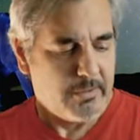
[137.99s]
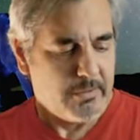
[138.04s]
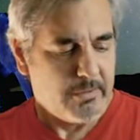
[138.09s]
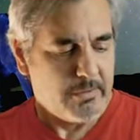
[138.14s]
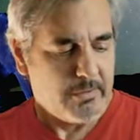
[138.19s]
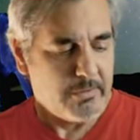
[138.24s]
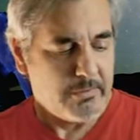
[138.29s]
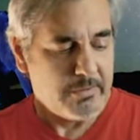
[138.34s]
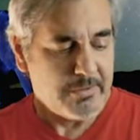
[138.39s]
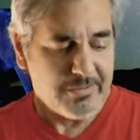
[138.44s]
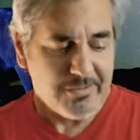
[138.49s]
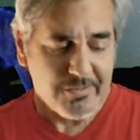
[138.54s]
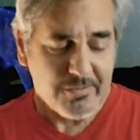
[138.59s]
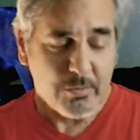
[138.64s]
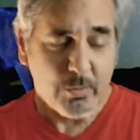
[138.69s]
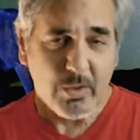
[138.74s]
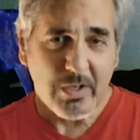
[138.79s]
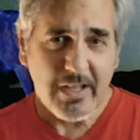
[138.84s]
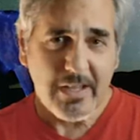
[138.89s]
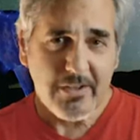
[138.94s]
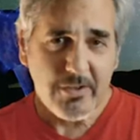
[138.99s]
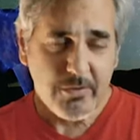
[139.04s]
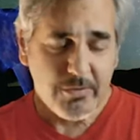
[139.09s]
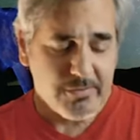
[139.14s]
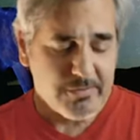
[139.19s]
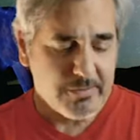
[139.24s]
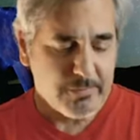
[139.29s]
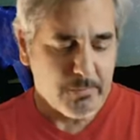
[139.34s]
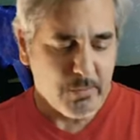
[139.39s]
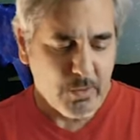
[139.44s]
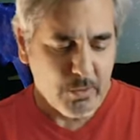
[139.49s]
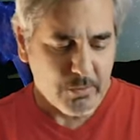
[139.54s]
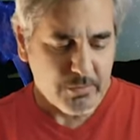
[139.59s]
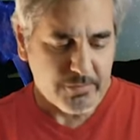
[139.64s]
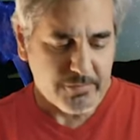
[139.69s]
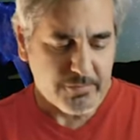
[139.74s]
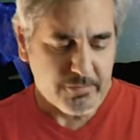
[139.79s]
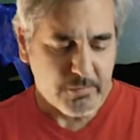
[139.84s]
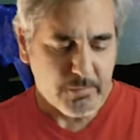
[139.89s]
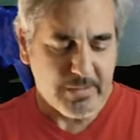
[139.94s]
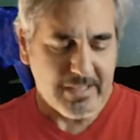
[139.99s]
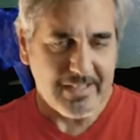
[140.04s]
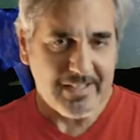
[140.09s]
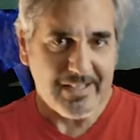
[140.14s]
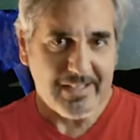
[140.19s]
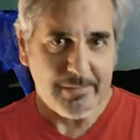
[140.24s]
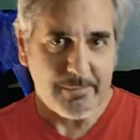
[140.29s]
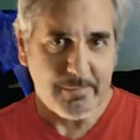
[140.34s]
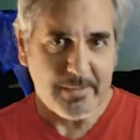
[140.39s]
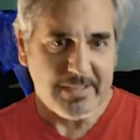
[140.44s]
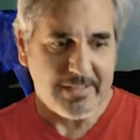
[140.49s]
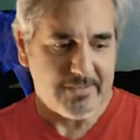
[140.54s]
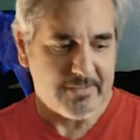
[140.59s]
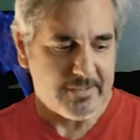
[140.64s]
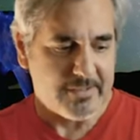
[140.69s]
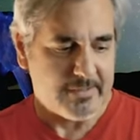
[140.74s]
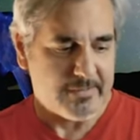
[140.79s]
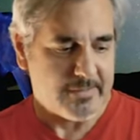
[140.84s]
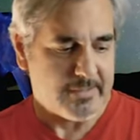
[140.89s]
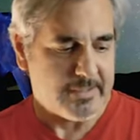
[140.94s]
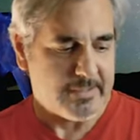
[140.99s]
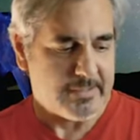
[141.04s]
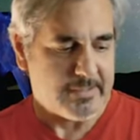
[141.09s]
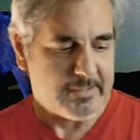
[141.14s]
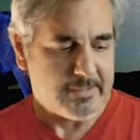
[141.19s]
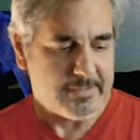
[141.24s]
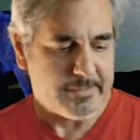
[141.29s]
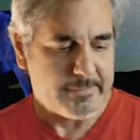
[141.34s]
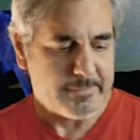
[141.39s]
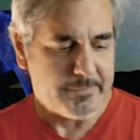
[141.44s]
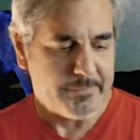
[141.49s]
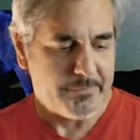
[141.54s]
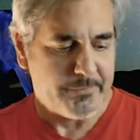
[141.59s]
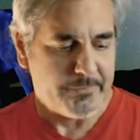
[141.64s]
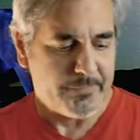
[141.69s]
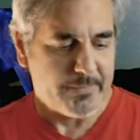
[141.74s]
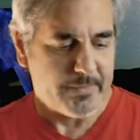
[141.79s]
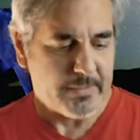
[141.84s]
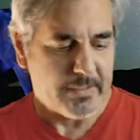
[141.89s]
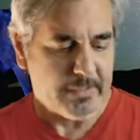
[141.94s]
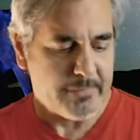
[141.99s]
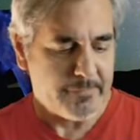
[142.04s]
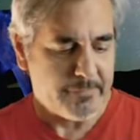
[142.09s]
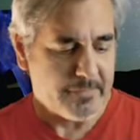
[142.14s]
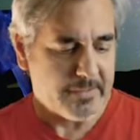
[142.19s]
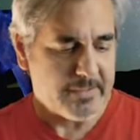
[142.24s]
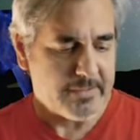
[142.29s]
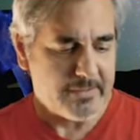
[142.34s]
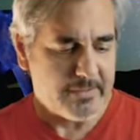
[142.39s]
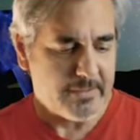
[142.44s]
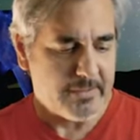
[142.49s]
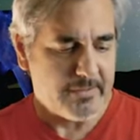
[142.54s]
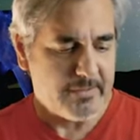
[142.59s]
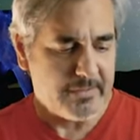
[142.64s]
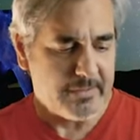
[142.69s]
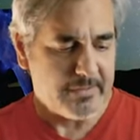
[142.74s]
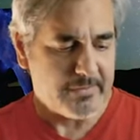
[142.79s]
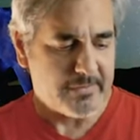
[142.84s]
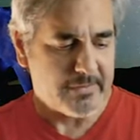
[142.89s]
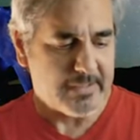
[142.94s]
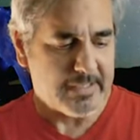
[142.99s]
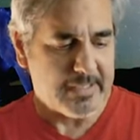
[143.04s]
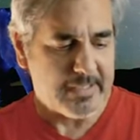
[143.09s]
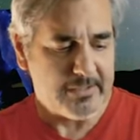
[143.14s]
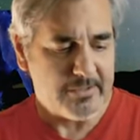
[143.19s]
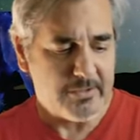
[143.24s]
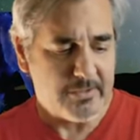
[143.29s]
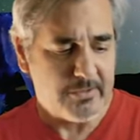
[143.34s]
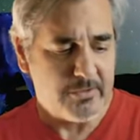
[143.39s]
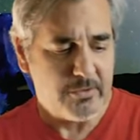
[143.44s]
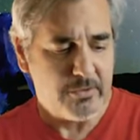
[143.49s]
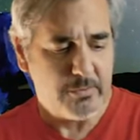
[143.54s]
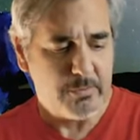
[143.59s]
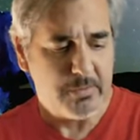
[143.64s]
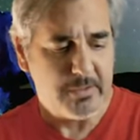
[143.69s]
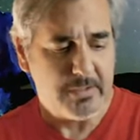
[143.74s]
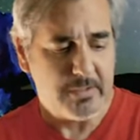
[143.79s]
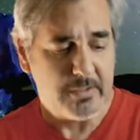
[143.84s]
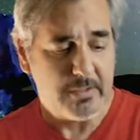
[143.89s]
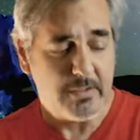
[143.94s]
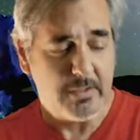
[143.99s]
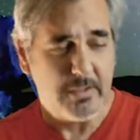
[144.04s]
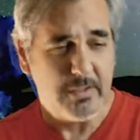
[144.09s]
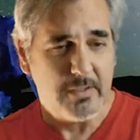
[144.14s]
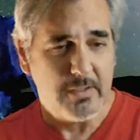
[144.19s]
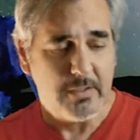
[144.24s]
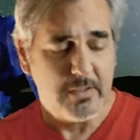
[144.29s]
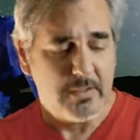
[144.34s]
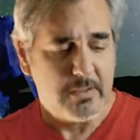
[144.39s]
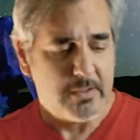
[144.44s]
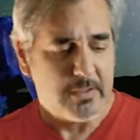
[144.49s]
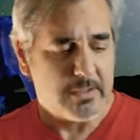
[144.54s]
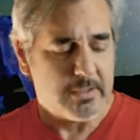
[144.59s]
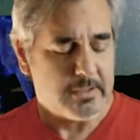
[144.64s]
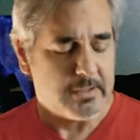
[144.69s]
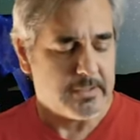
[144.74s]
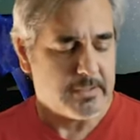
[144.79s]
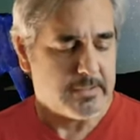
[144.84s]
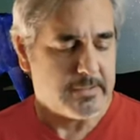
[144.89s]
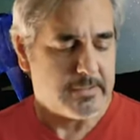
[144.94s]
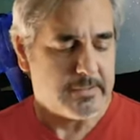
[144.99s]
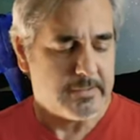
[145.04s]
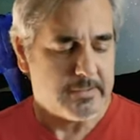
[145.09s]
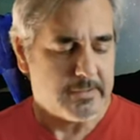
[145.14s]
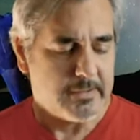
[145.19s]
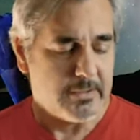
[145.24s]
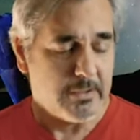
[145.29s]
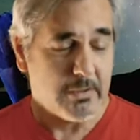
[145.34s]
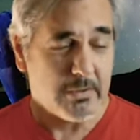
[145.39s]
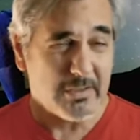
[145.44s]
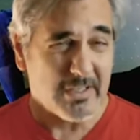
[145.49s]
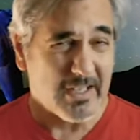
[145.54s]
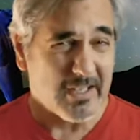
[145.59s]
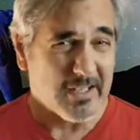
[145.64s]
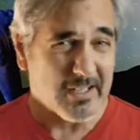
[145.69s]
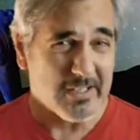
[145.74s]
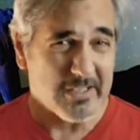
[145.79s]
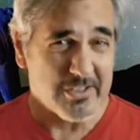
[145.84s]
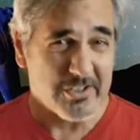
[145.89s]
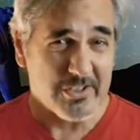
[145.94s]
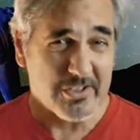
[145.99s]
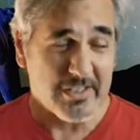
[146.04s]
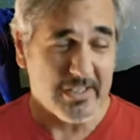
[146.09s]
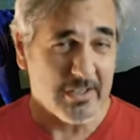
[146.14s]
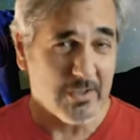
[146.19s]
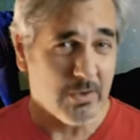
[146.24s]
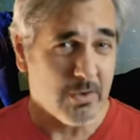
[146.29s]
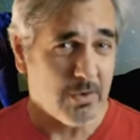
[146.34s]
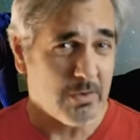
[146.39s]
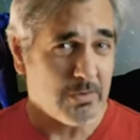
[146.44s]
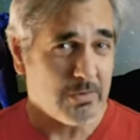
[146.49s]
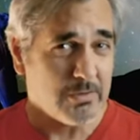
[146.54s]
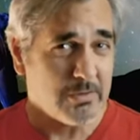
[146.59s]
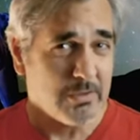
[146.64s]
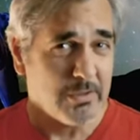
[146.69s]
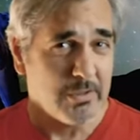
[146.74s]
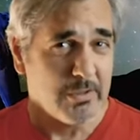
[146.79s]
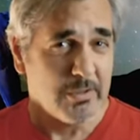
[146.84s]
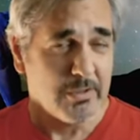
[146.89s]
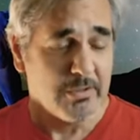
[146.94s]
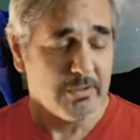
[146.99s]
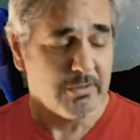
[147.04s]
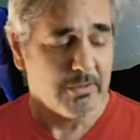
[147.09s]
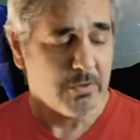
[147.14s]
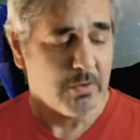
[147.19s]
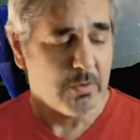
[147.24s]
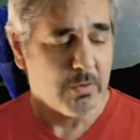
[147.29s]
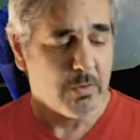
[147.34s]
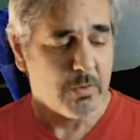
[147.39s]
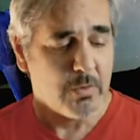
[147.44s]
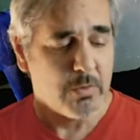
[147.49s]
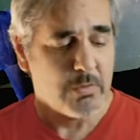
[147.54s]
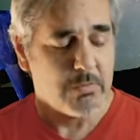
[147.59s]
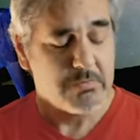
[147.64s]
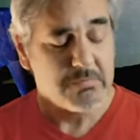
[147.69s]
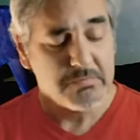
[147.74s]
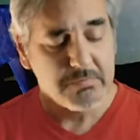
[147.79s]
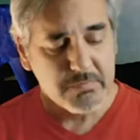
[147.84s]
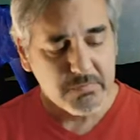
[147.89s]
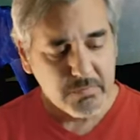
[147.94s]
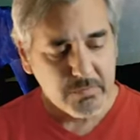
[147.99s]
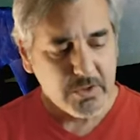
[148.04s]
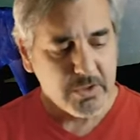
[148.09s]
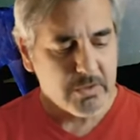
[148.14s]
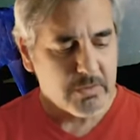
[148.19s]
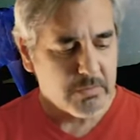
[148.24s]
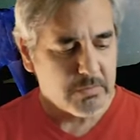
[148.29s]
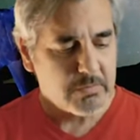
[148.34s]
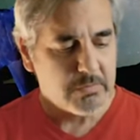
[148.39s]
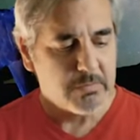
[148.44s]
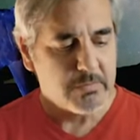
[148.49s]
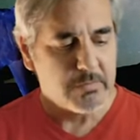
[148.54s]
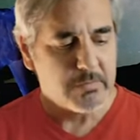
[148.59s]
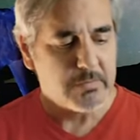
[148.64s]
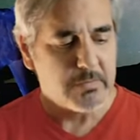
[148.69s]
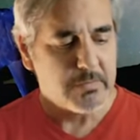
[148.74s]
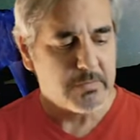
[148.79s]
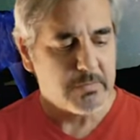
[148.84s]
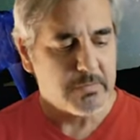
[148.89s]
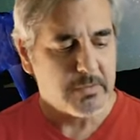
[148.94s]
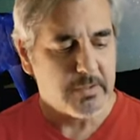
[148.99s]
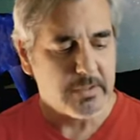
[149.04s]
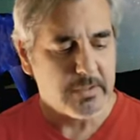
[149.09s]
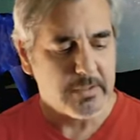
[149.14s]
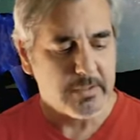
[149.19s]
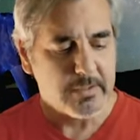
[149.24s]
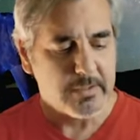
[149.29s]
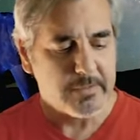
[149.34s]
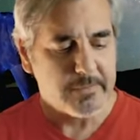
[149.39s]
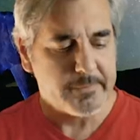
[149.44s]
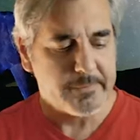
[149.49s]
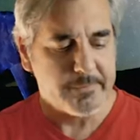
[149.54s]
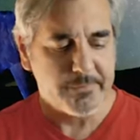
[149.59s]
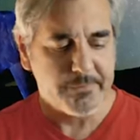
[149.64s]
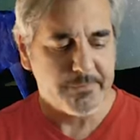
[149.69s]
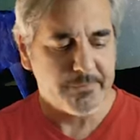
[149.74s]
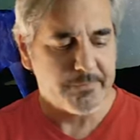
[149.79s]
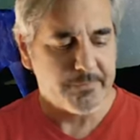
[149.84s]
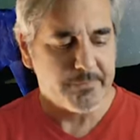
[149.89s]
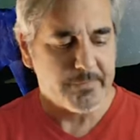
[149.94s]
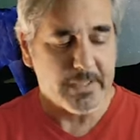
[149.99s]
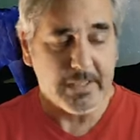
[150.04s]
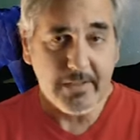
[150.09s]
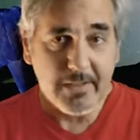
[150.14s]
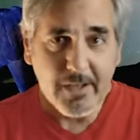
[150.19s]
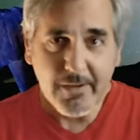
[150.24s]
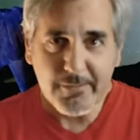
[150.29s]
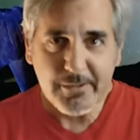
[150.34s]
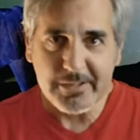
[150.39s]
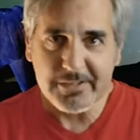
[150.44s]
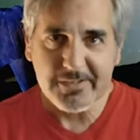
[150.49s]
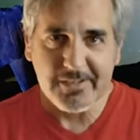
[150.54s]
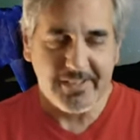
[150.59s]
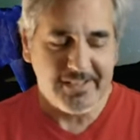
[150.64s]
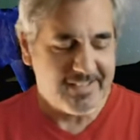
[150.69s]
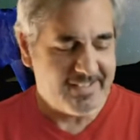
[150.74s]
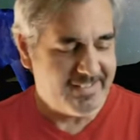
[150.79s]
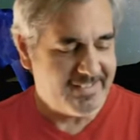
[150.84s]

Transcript: So this is what I use the most for my light painting. I find this light to be not harsh at all, so you know, I love it.